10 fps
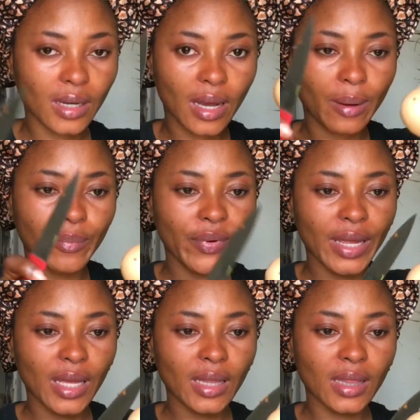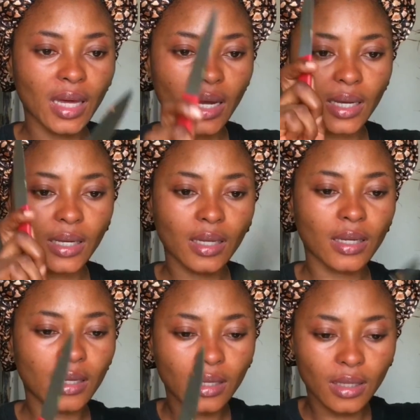I'm breaking that
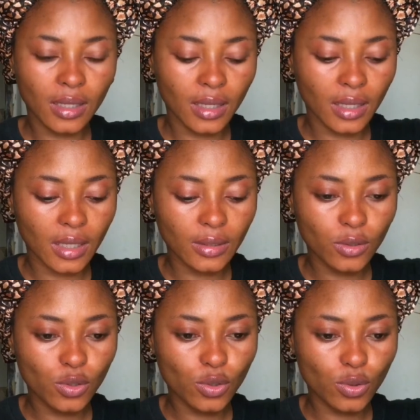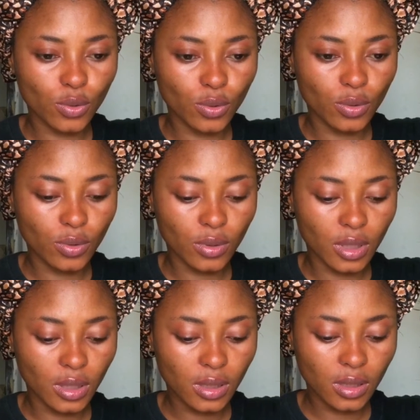into
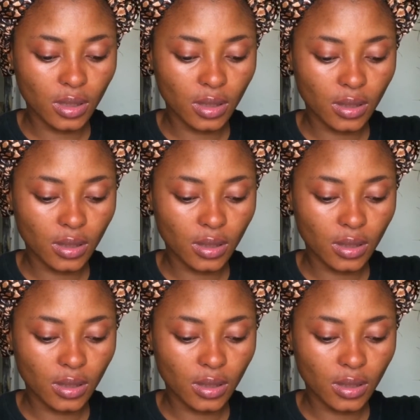this.